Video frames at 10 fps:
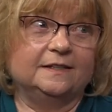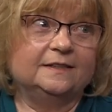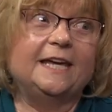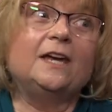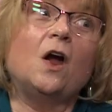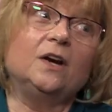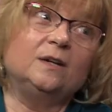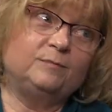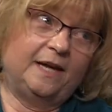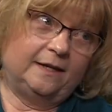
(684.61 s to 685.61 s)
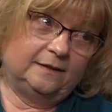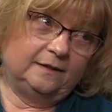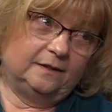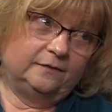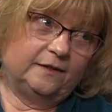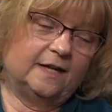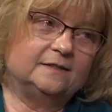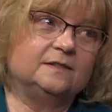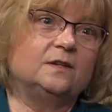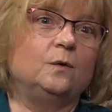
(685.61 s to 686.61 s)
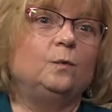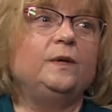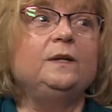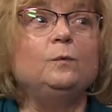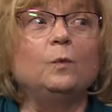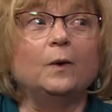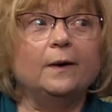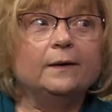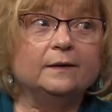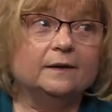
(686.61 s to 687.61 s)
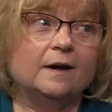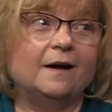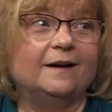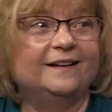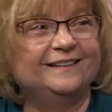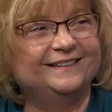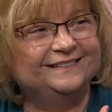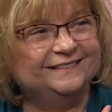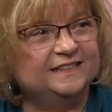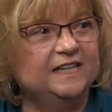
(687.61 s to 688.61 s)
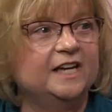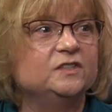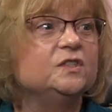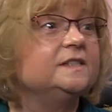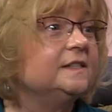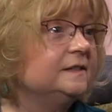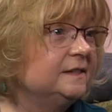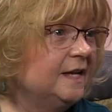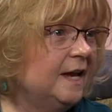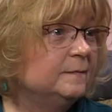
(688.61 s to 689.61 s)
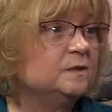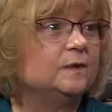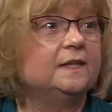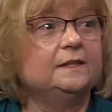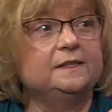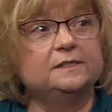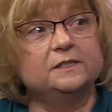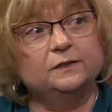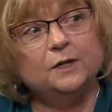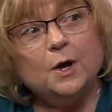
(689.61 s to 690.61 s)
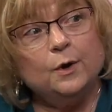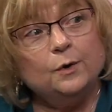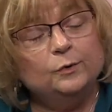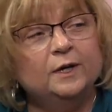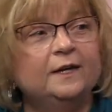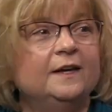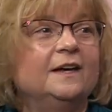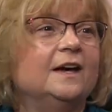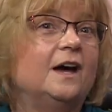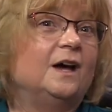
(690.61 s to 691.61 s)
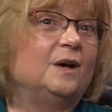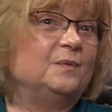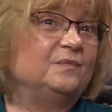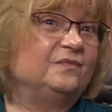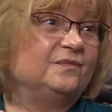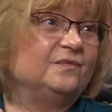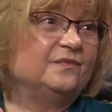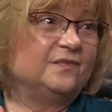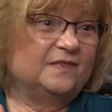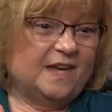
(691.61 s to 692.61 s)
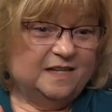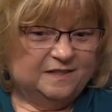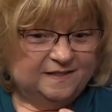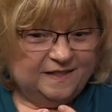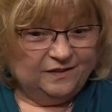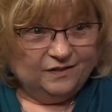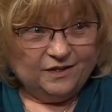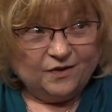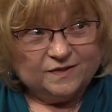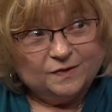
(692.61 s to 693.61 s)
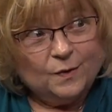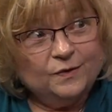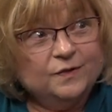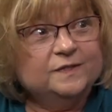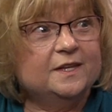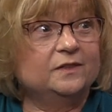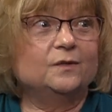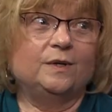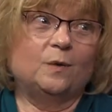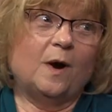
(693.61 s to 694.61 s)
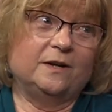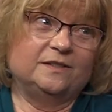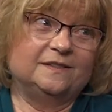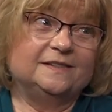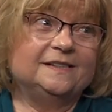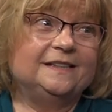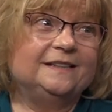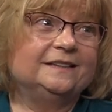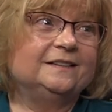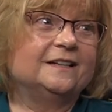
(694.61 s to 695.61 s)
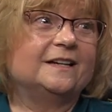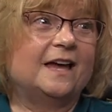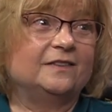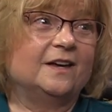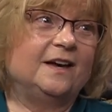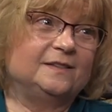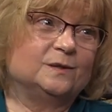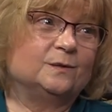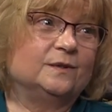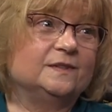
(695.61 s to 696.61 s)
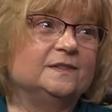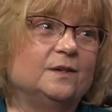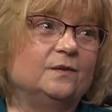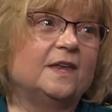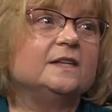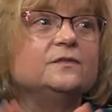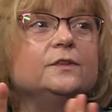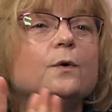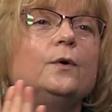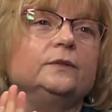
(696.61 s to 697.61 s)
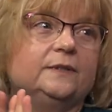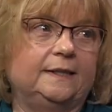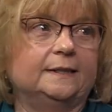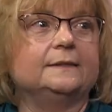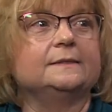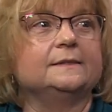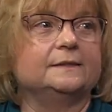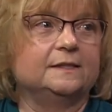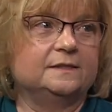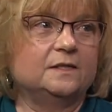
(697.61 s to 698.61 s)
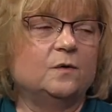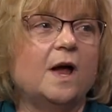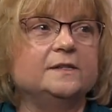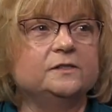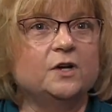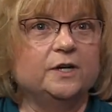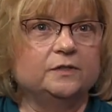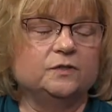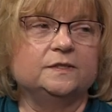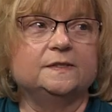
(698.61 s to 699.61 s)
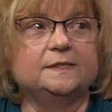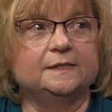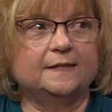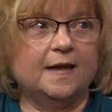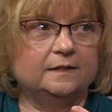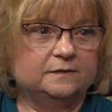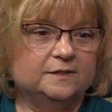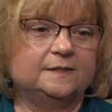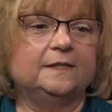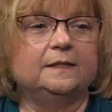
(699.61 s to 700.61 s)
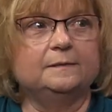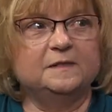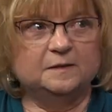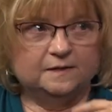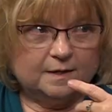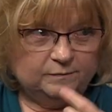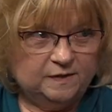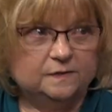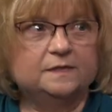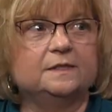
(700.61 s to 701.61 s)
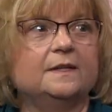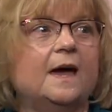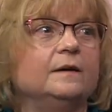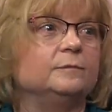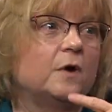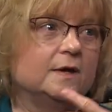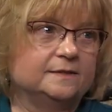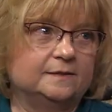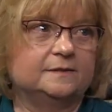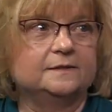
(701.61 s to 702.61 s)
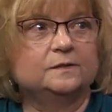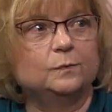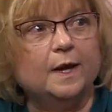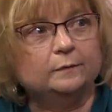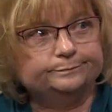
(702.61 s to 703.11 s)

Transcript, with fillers: They are competitive, and so we work on the entrance exams, what they need to know. They sing their solos that they're required to sing at the high school, so that's for the older kids. Okay. And so I start introducing that and just getting them used to that process as well.